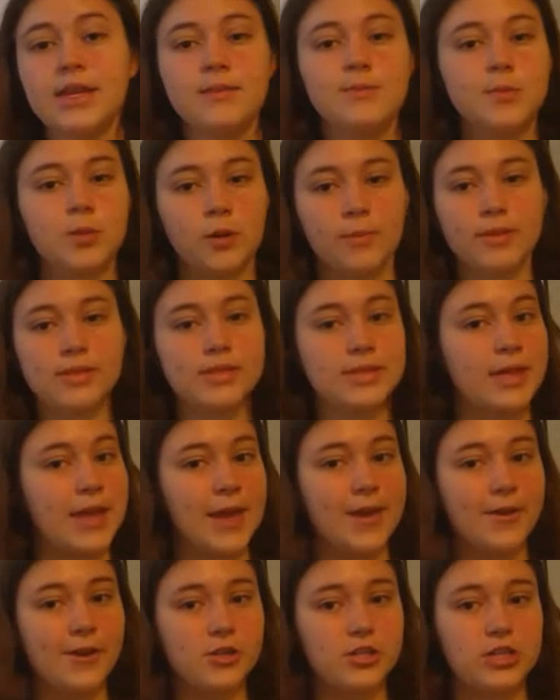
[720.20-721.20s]
in absorbency
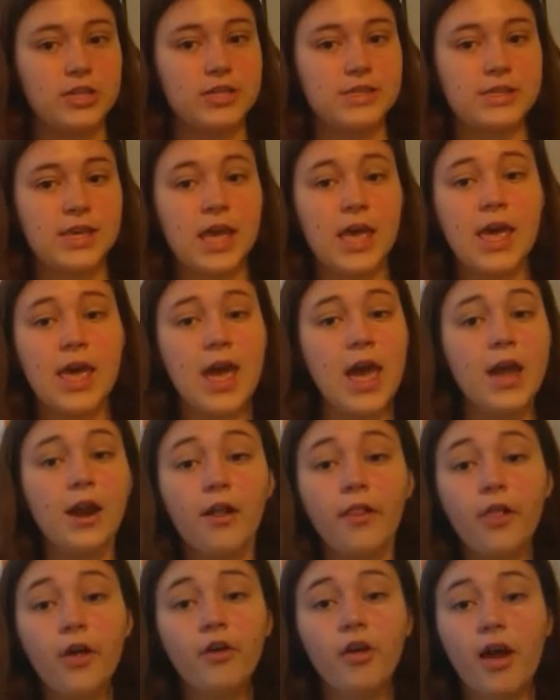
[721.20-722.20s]
energies. And
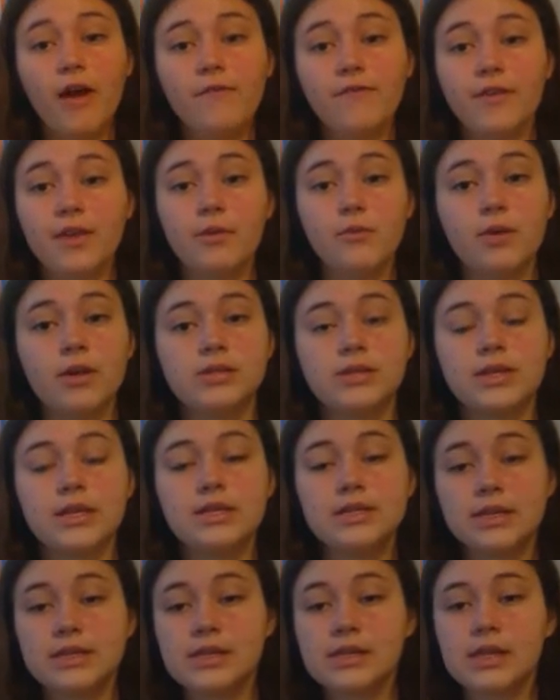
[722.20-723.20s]
although graphene was
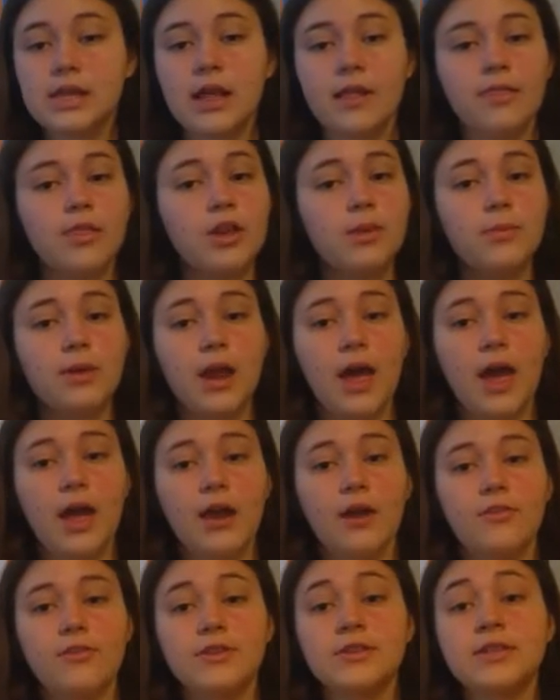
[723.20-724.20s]
consistently a little bit
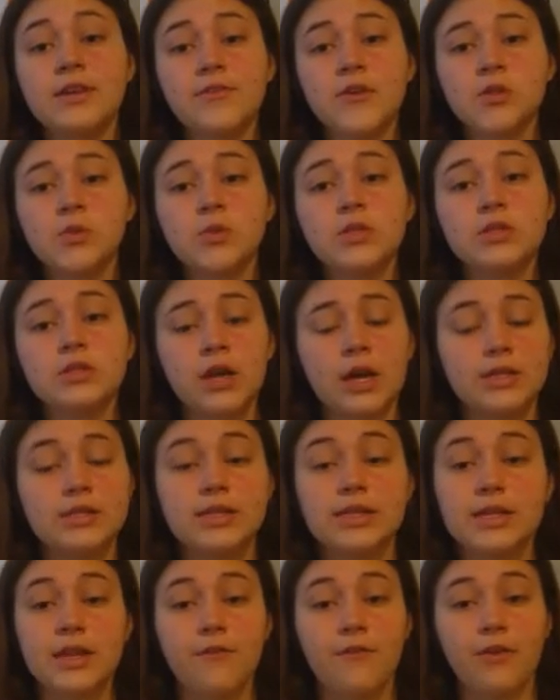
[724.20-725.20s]
higher, this difference was not
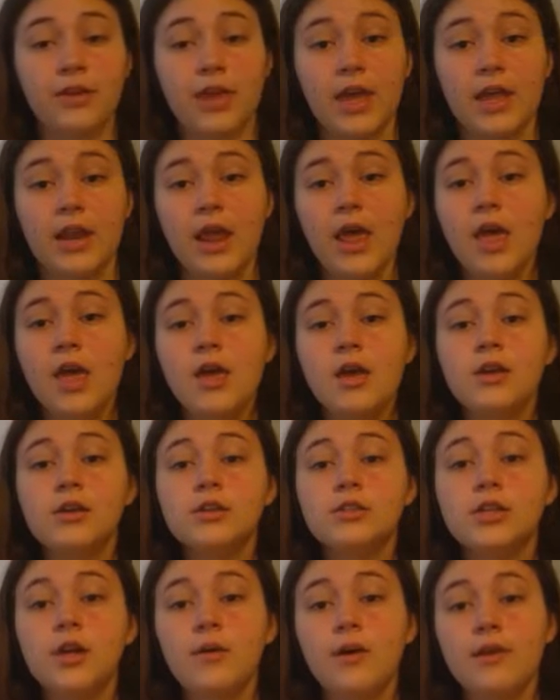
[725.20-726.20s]
significant.
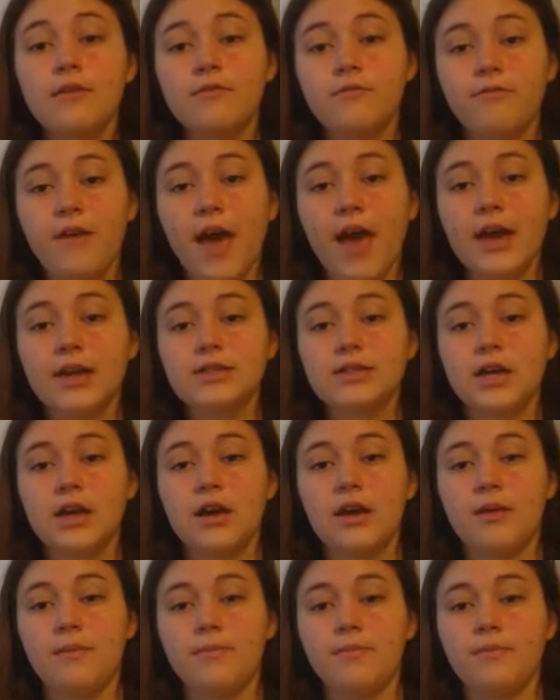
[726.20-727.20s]
So in fact,
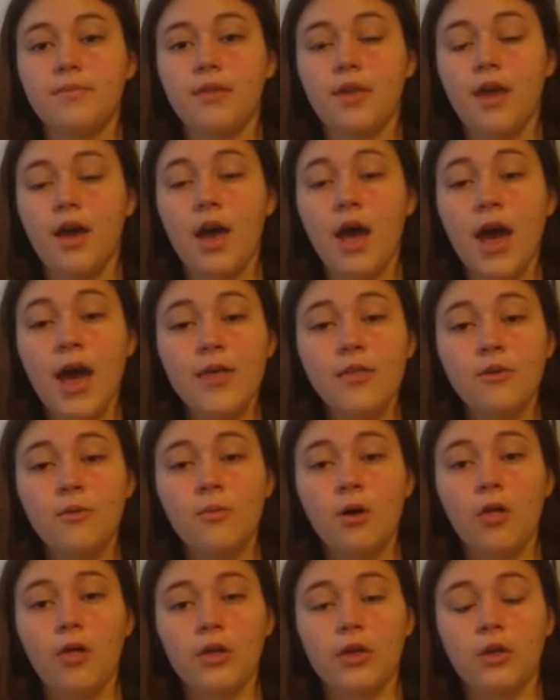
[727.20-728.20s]
either
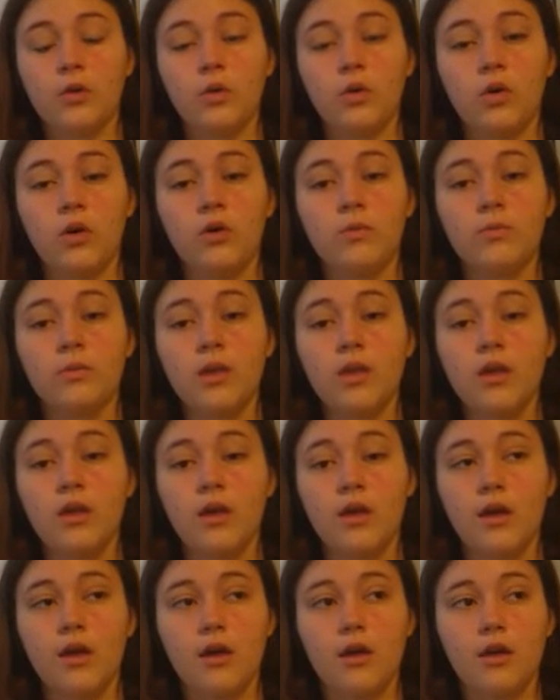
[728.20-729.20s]
molecule
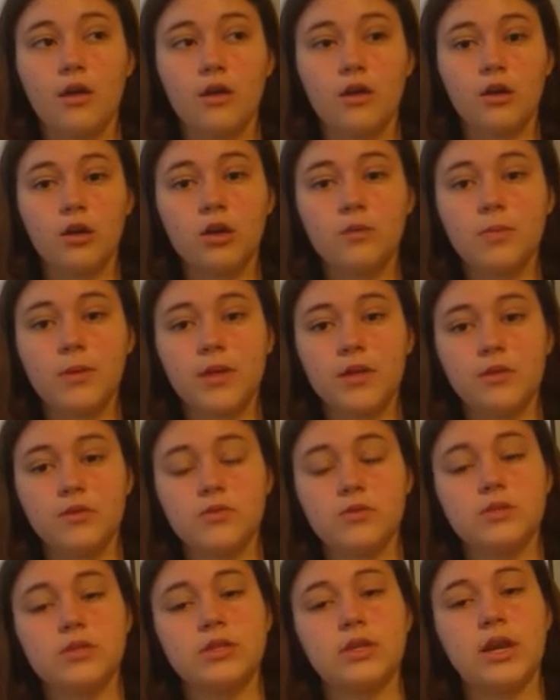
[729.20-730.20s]
could be
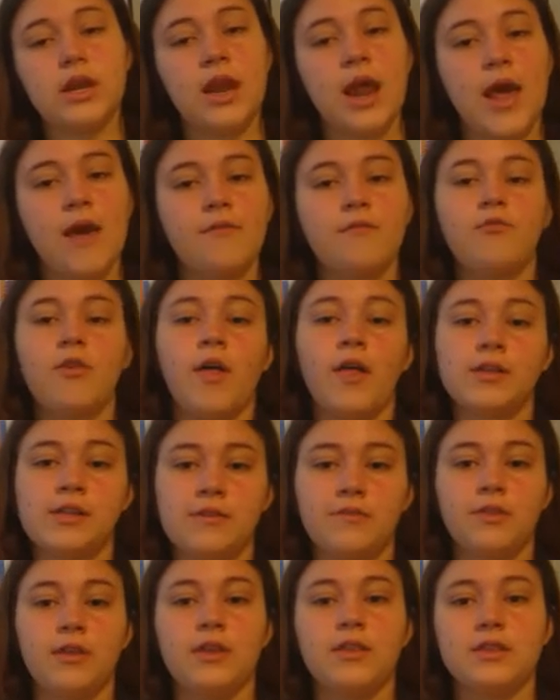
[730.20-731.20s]
used and have
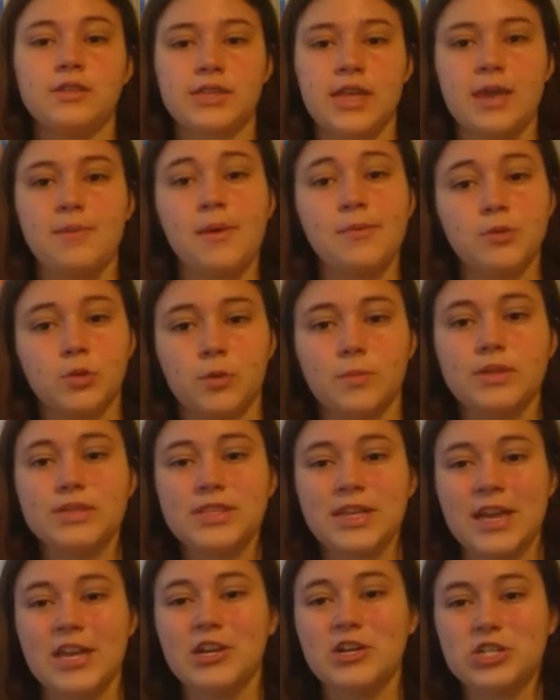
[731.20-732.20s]
relatively the same
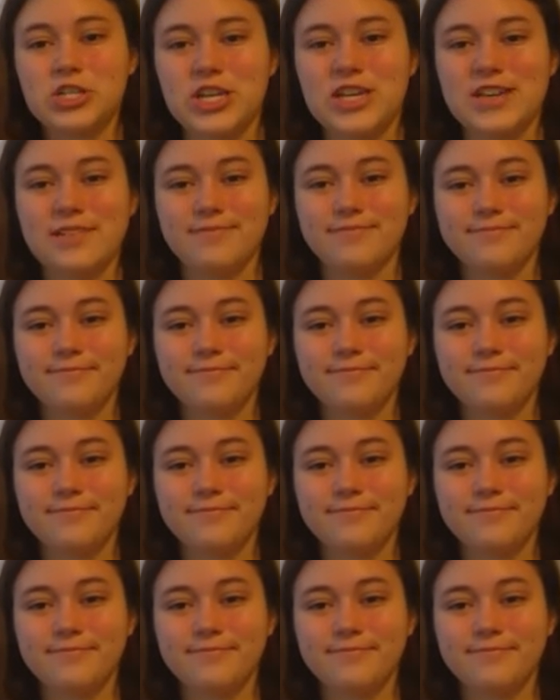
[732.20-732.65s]
absorbency energy.